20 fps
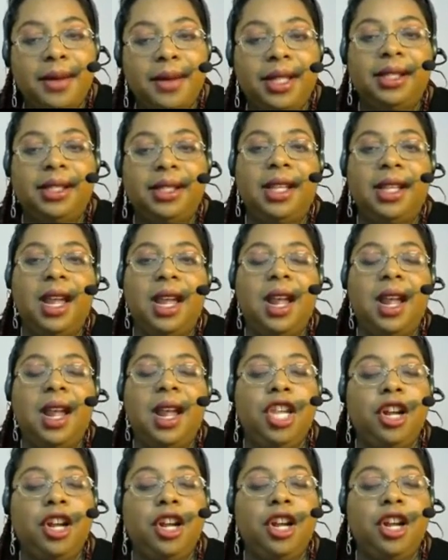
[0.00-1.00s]
comments.
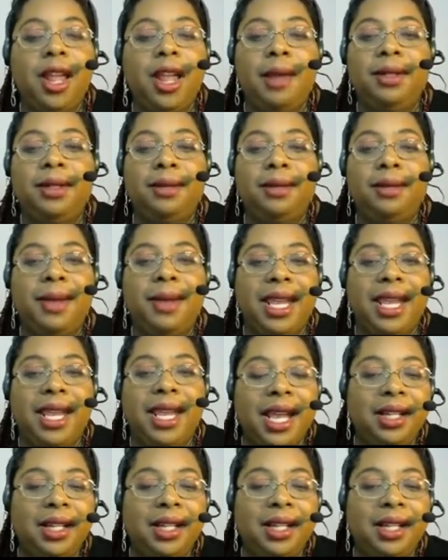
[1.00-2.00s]
You're able to
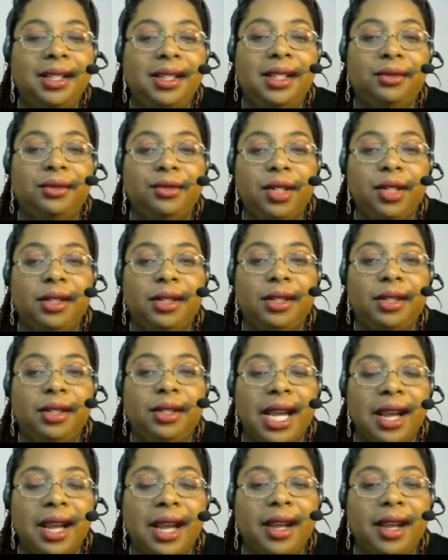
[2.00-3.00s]
make edits in real
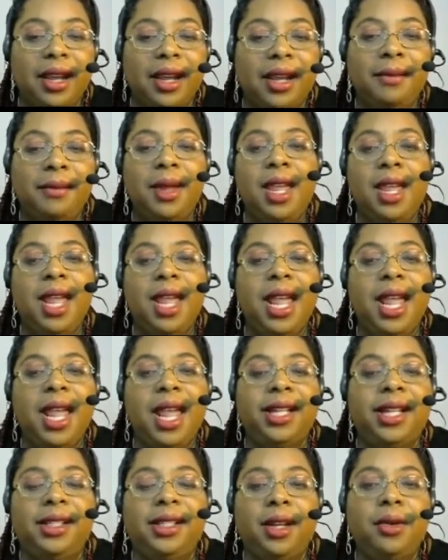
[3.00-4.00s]
time.
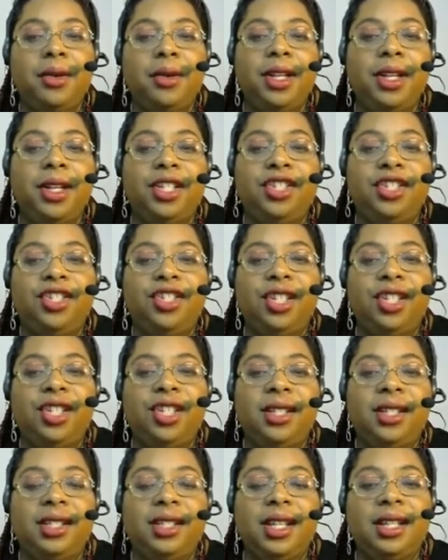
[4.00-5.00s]
And so it's
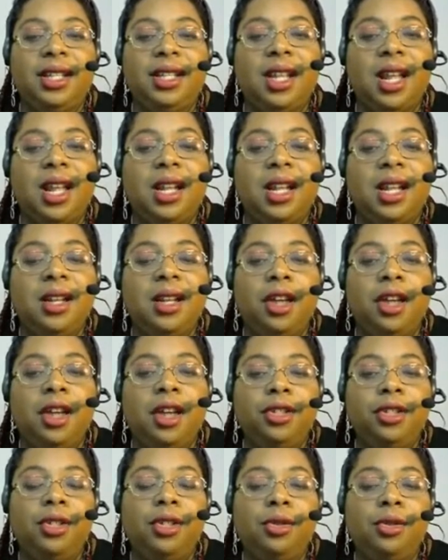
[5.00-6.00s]
just
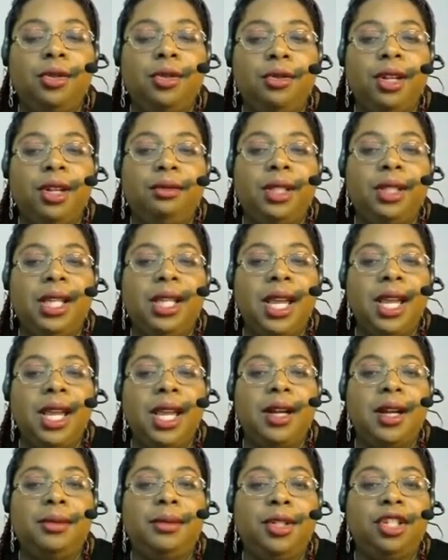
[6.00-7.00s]
another tool that
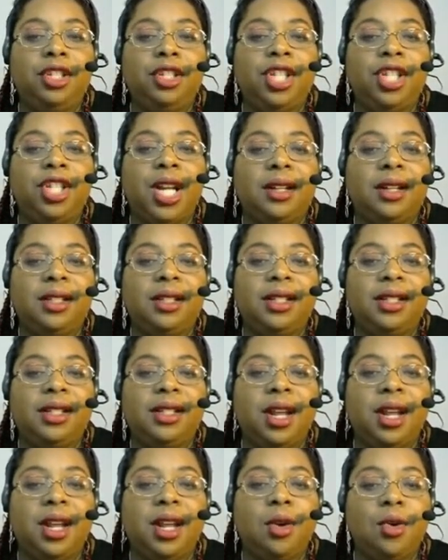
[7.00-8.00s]
really helps your child
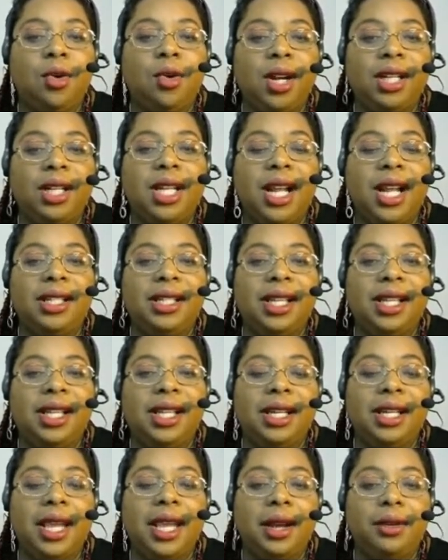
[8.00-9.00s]
to stay
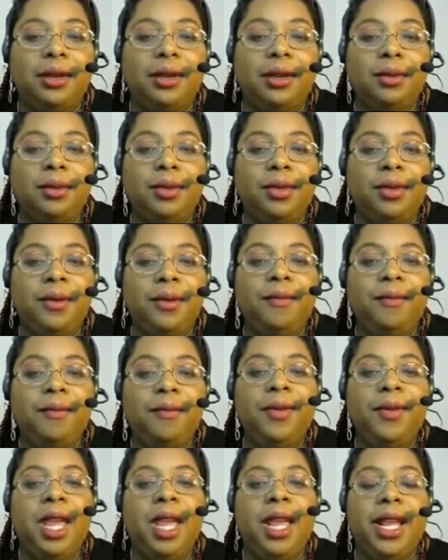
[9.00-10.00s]
organized and accountable.
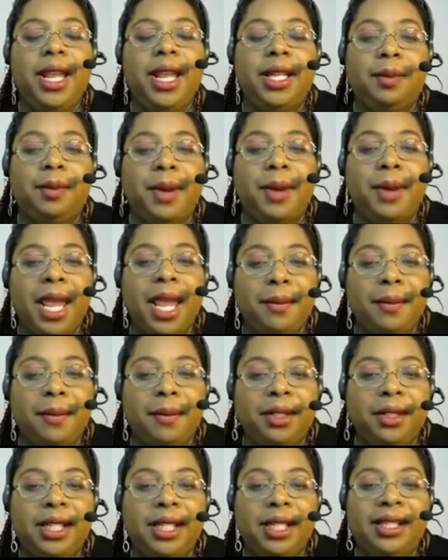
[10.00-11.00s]
It's
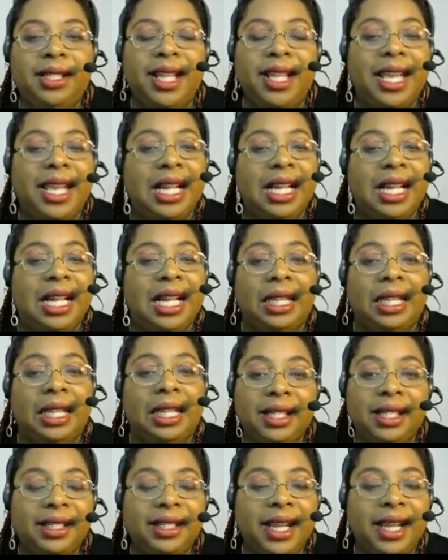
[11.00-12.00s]
paperless. They can
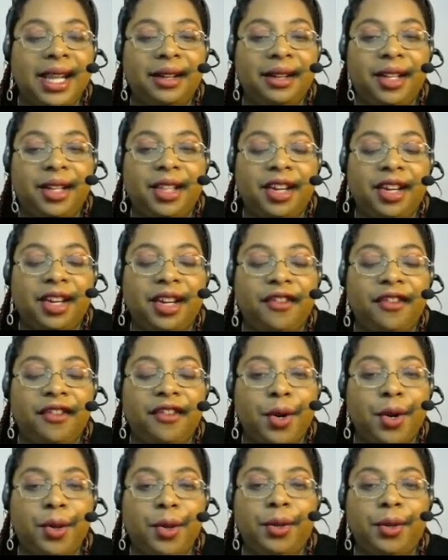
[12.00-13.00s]
glance down at their
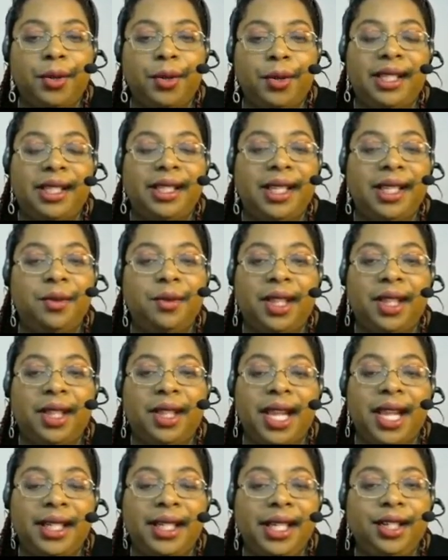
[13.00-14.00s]
phone and see
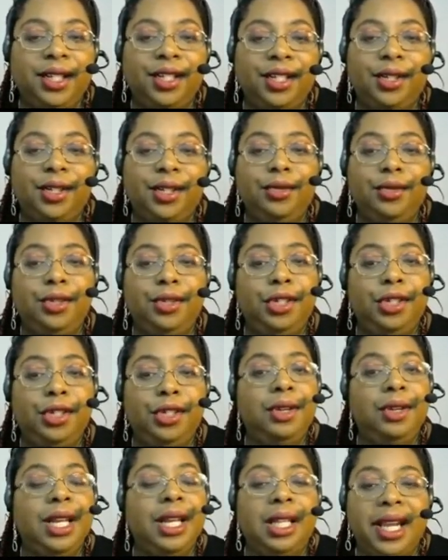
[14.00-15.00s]
what they need to do.
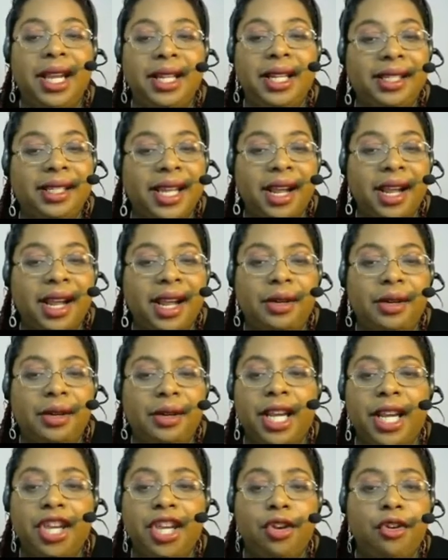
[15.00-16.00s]
You can glance
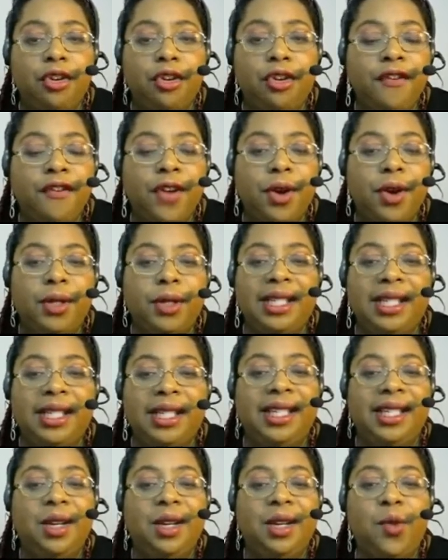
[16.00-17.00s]
down at your phone
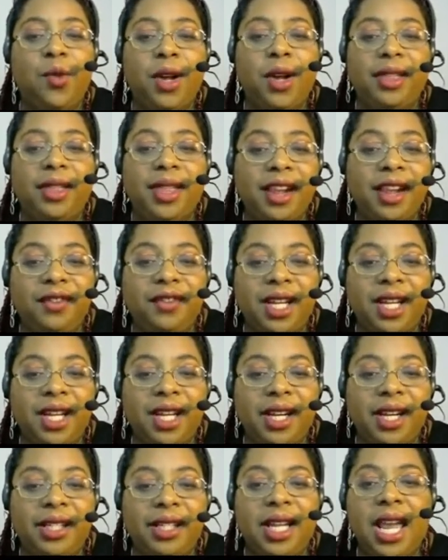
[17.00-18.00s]
and see what they've
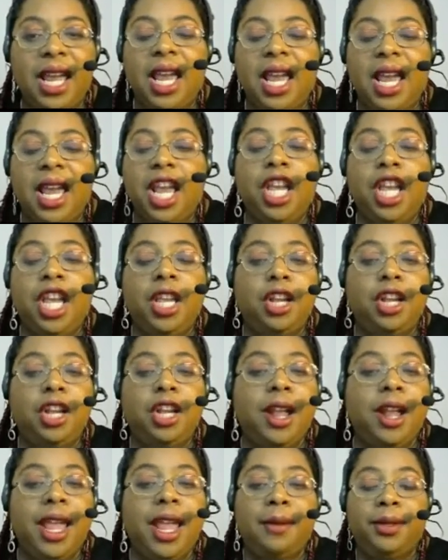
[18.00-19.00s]
done.
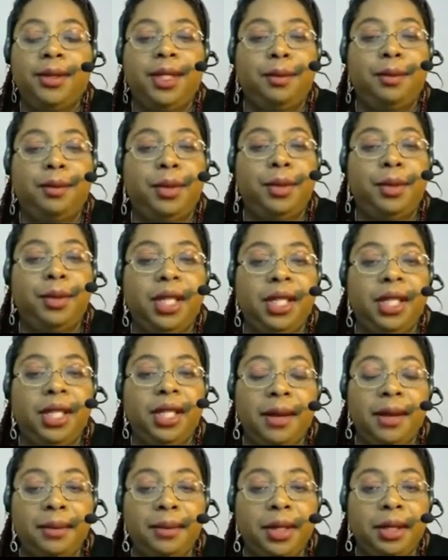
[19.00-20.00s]
You're able to put
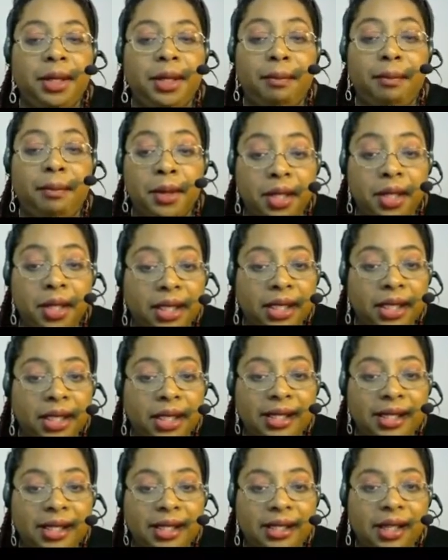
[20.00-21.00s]
input book
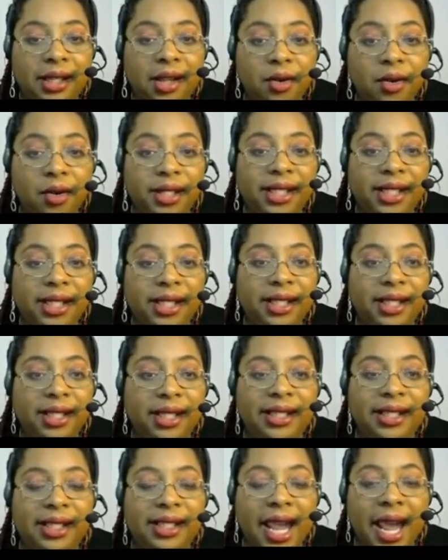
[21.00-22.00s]
lists onto
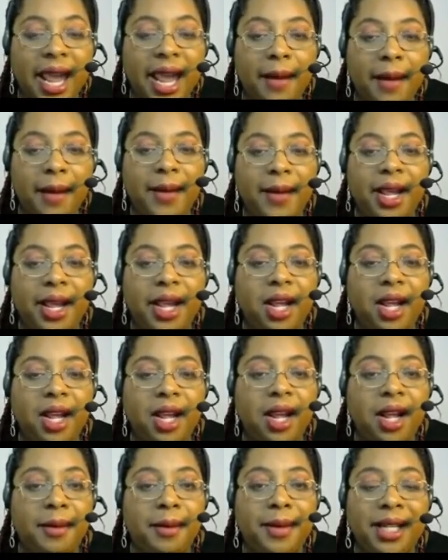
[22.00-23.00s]
this app
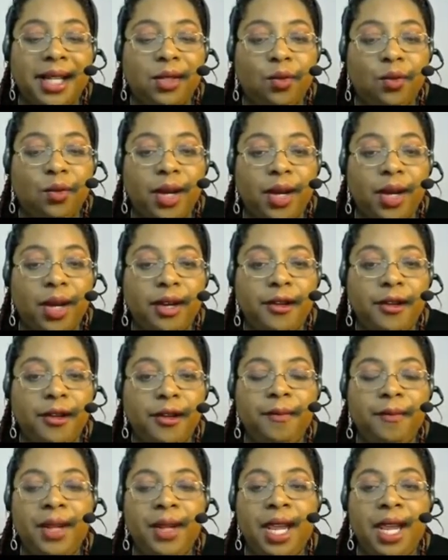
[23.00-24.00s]
as
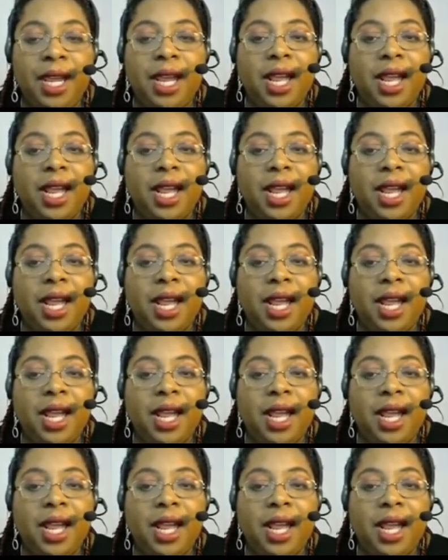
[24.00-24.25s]
well,